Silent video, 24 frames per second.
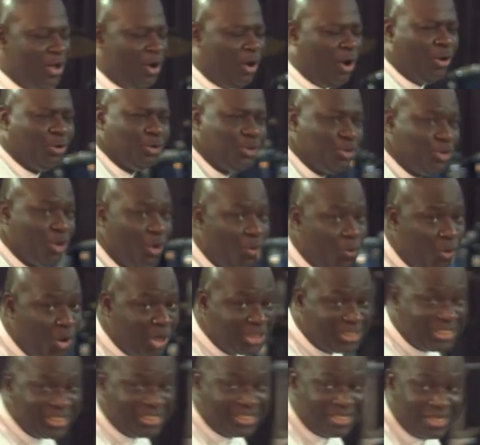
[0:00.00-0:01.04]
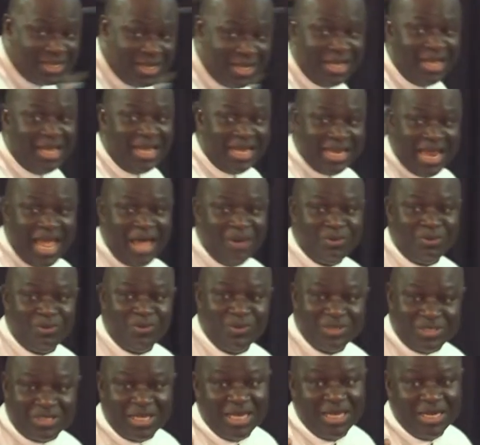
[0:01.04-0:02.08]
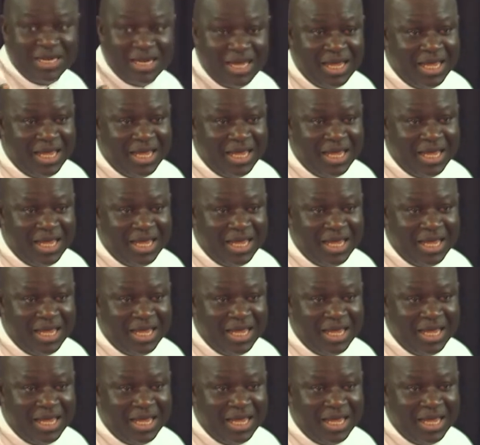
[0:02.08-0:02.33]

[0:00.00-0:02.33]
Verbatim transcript: Oh, you don't watch it? It happened, we see.